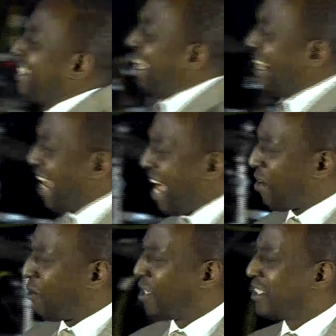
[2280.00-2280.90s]
their
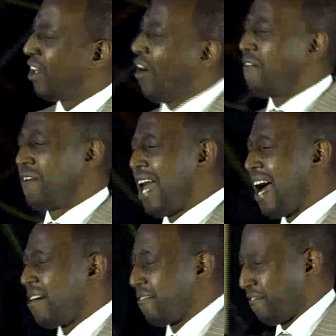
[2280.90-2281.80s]
language of
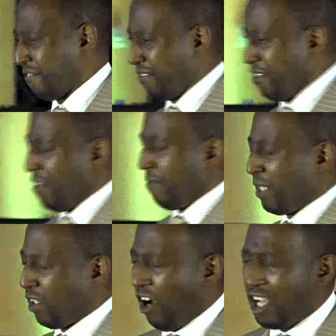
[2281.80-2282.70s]
love.
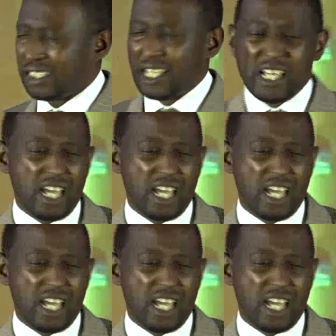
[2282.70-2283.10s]
Because